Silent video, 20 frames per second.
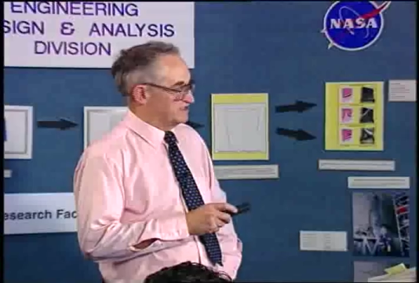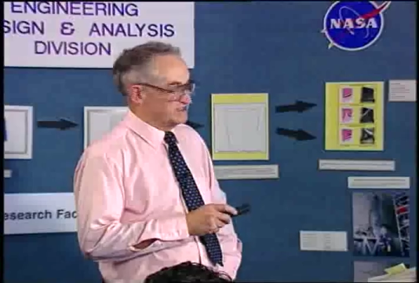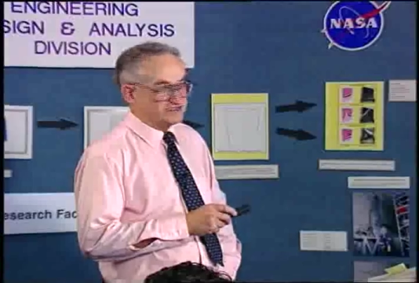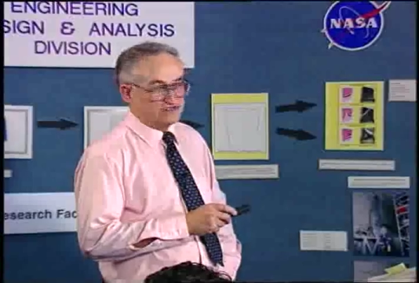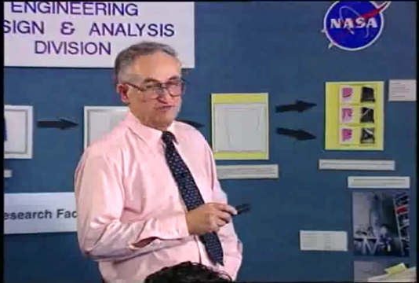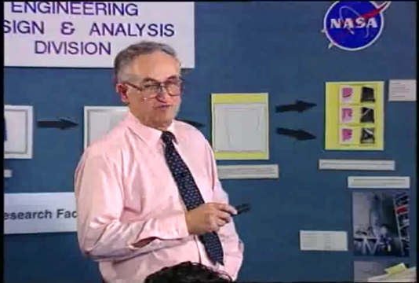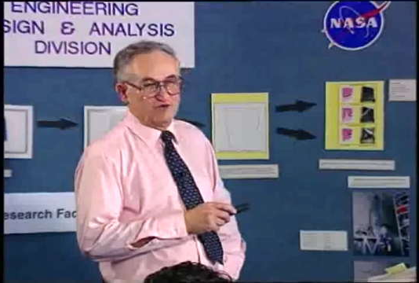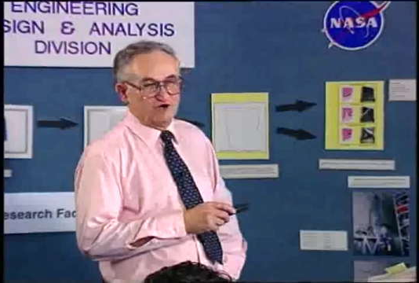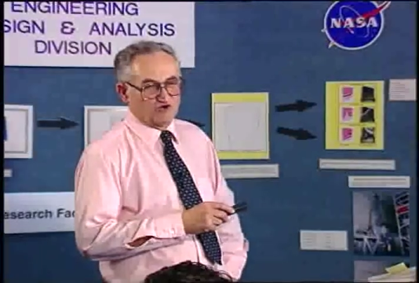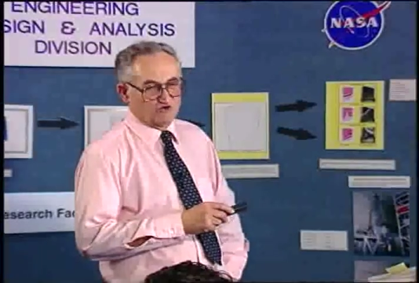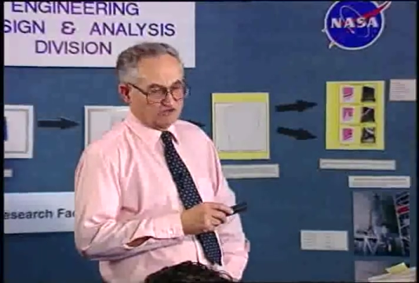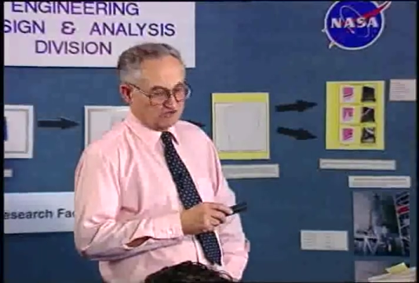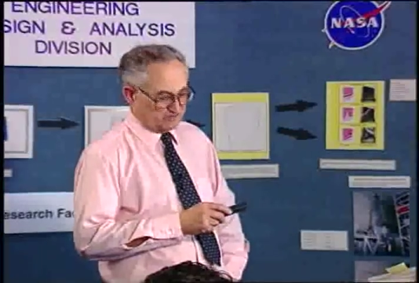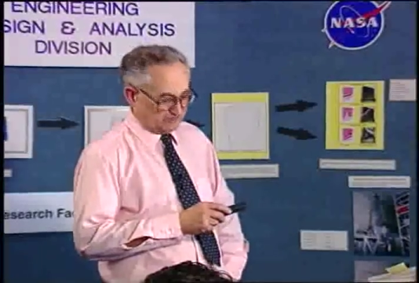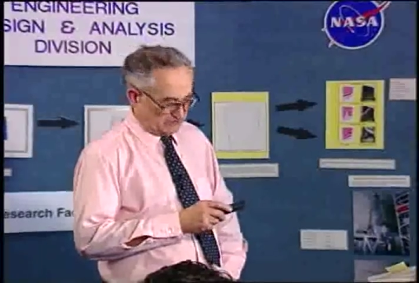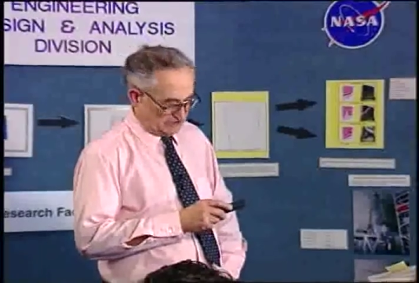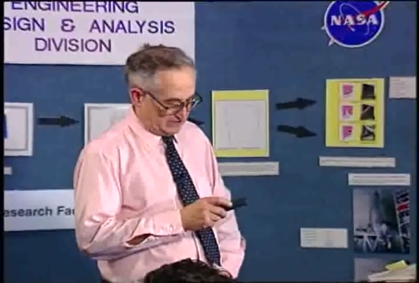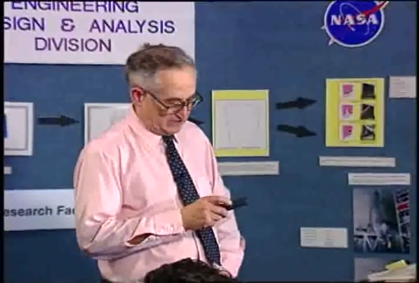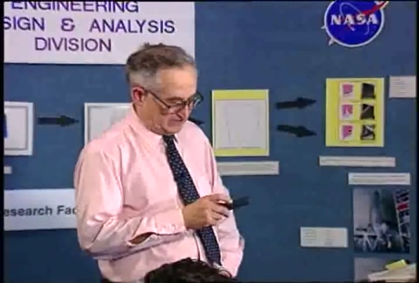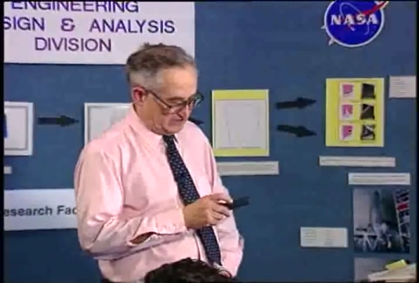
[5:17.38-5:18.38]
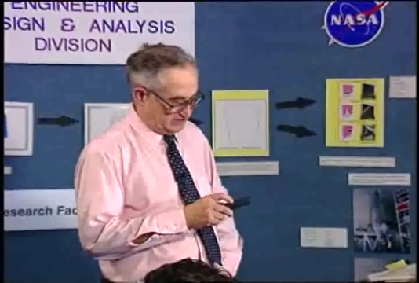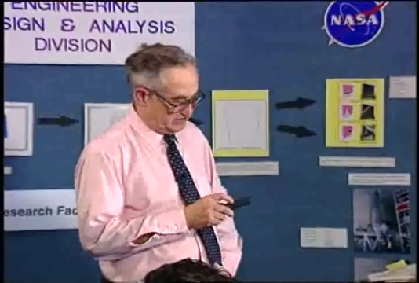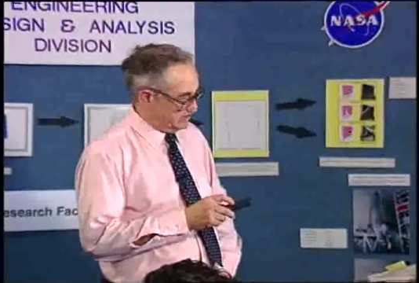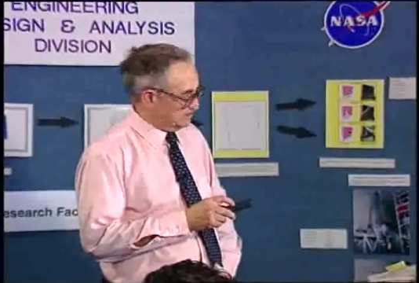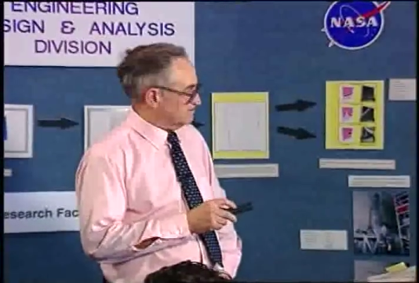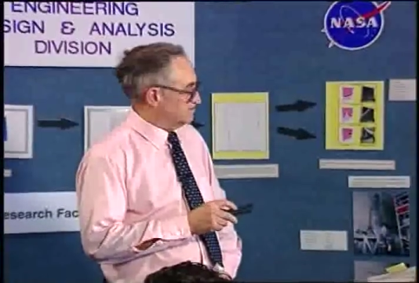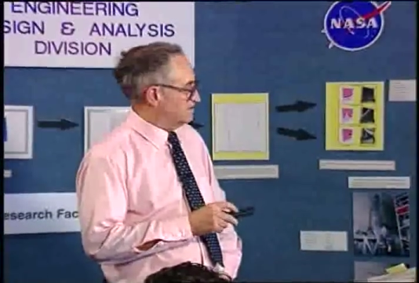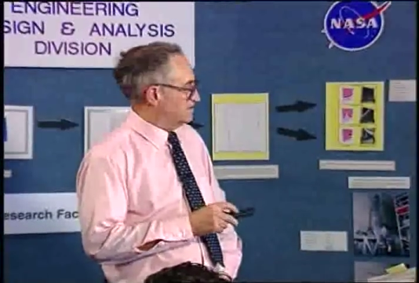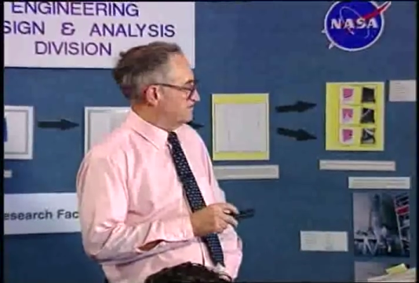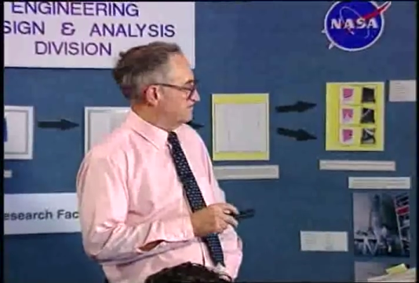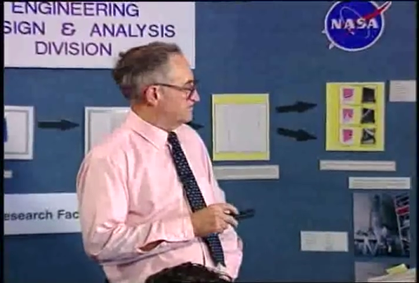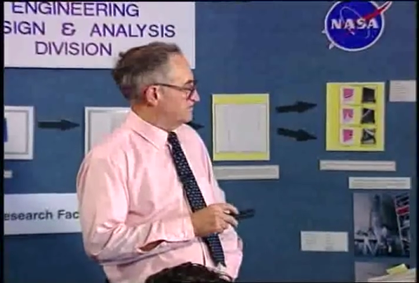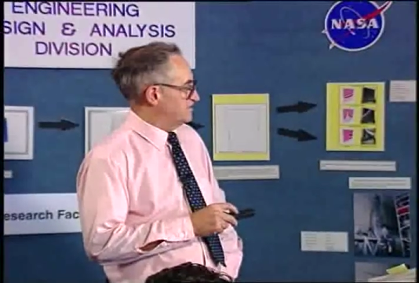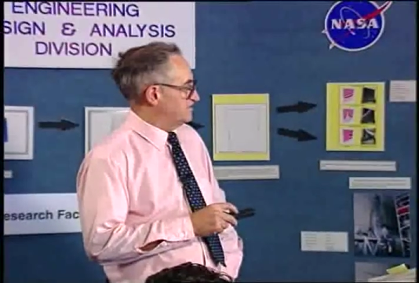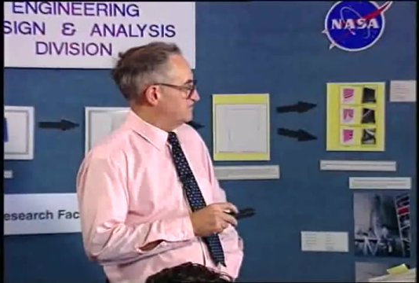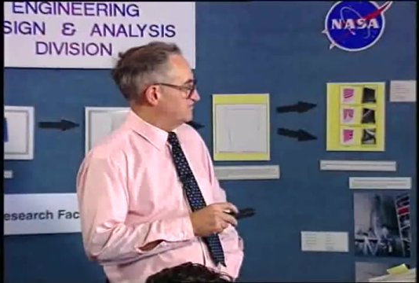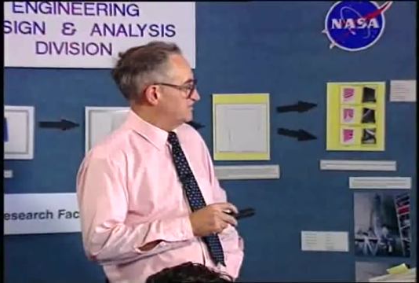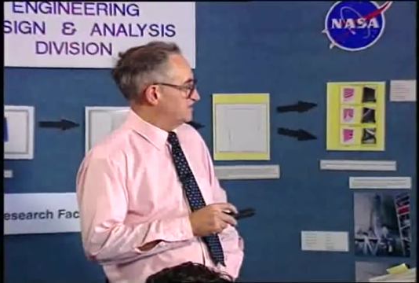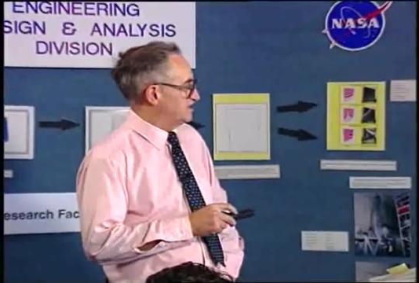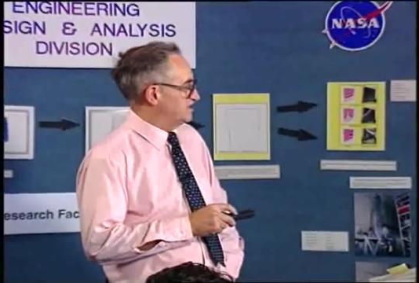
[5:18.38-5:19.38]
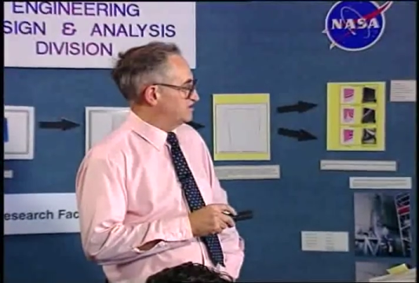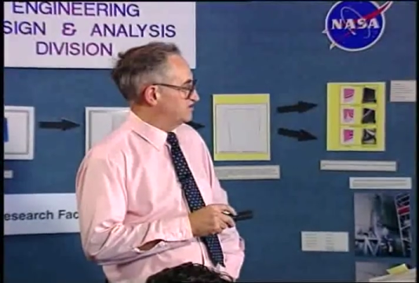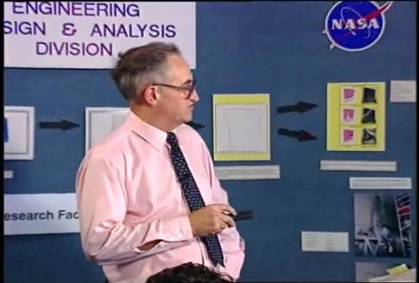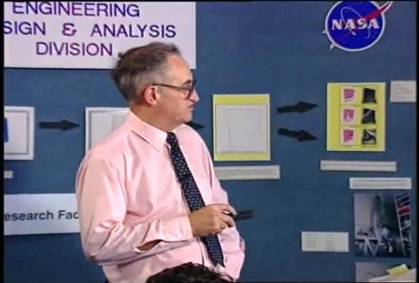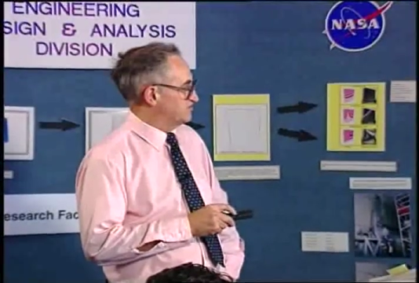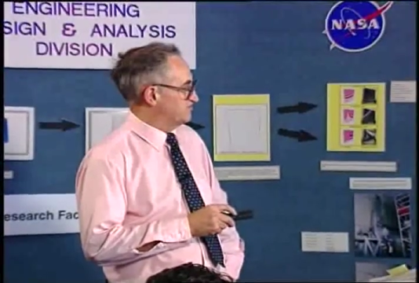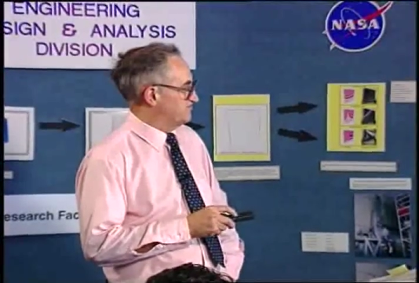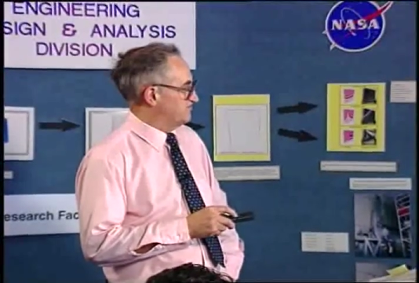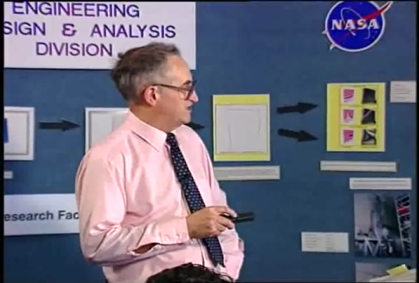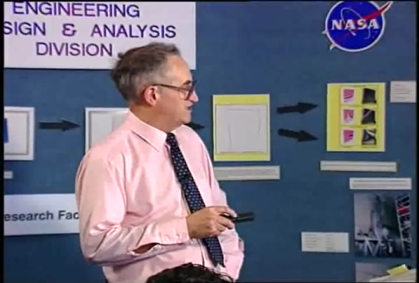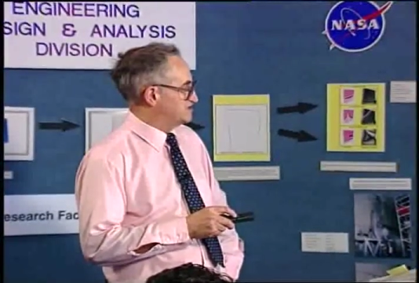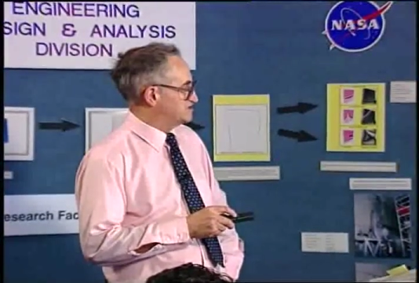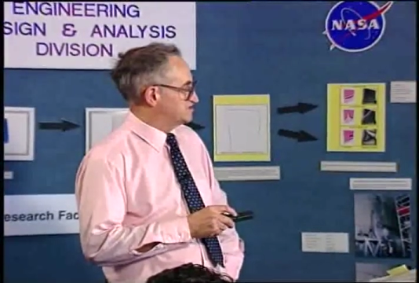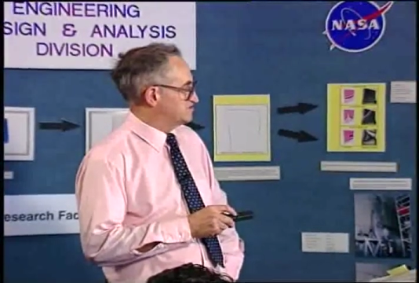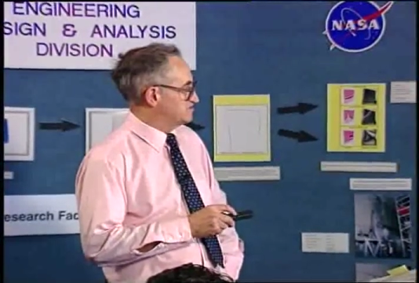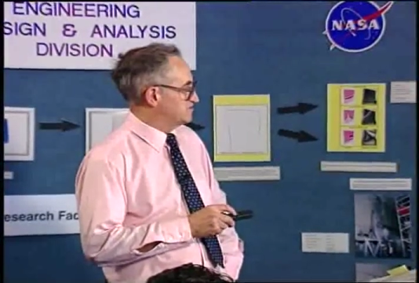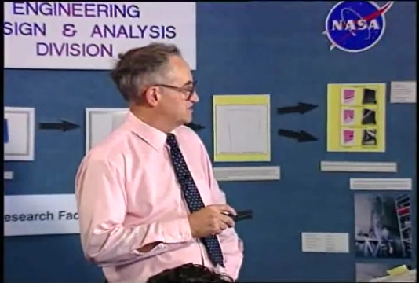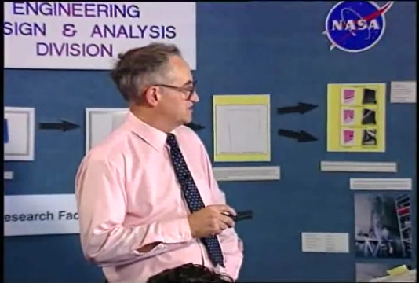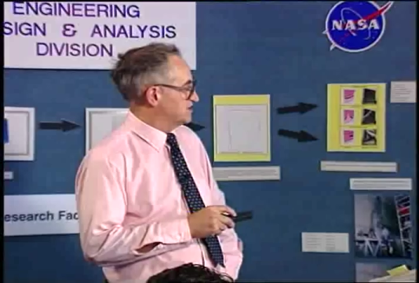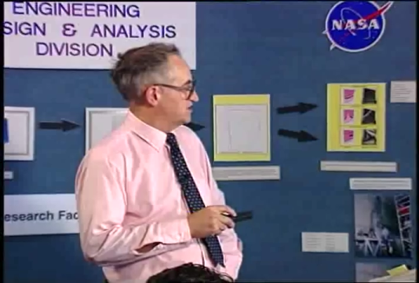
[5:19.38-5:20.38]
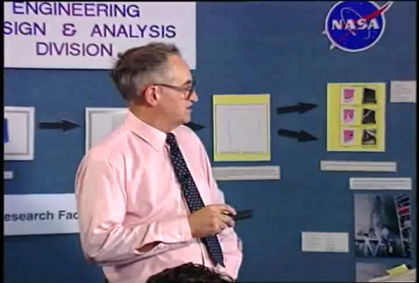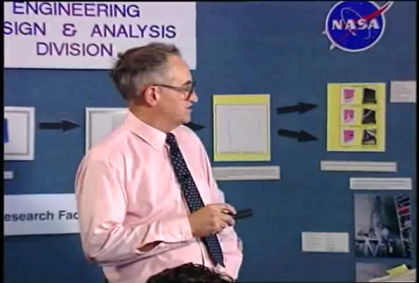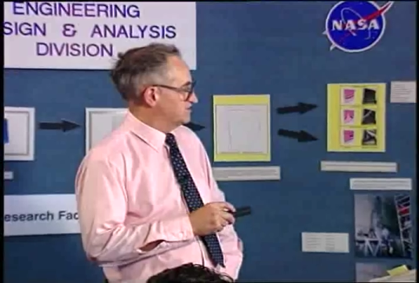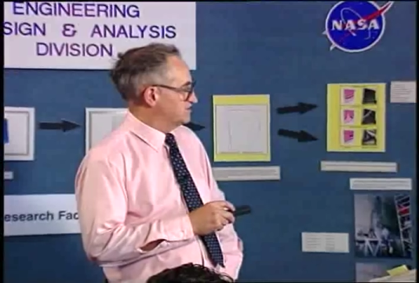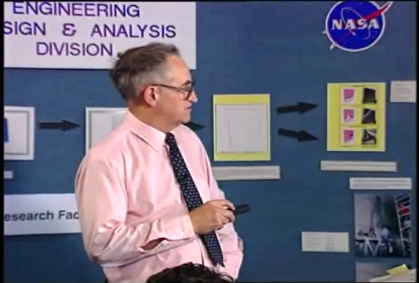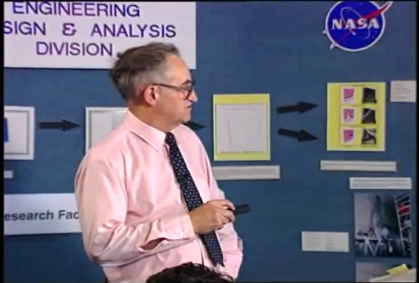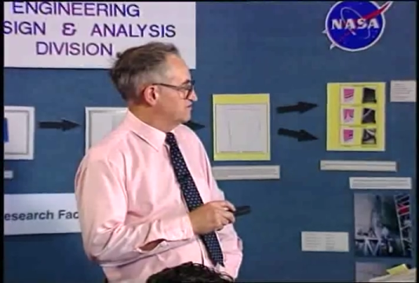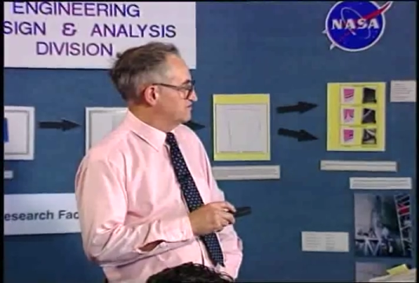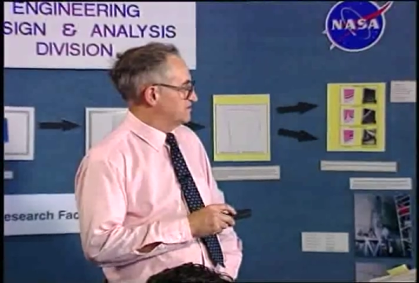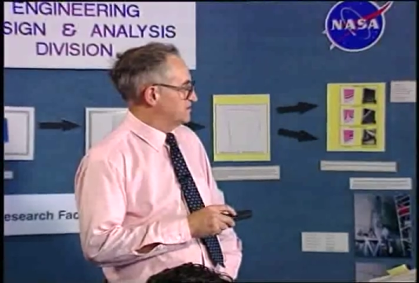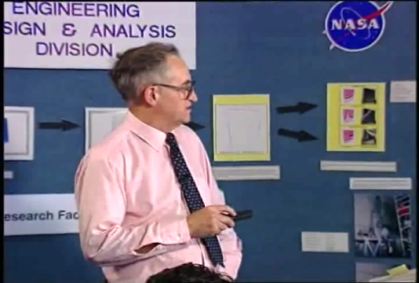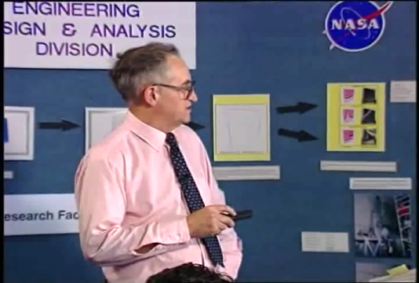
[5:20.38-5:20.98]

then you bolt them together, or however how you want to fasten them together,